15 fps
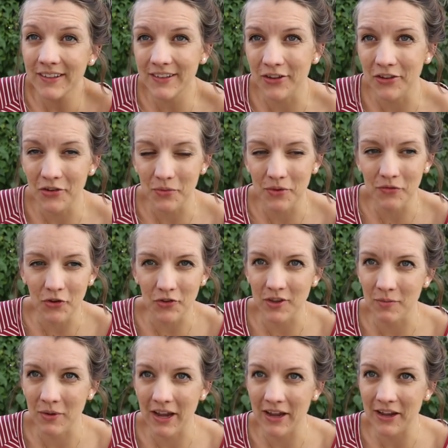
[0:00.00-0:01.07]
so that we've got
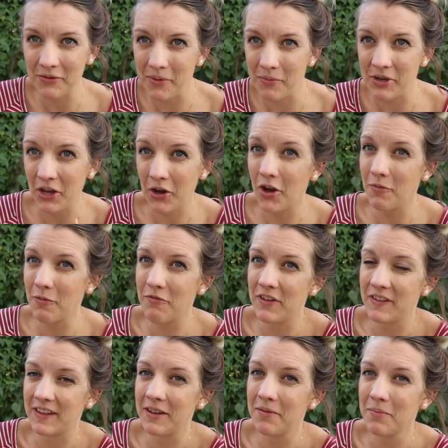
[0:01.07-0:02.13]
somewhere when we go home and
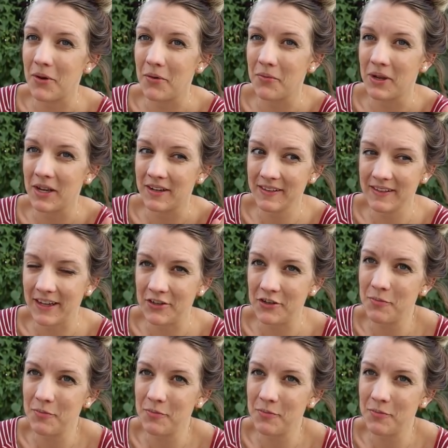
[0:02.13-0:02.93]
visit, but we're gonna stay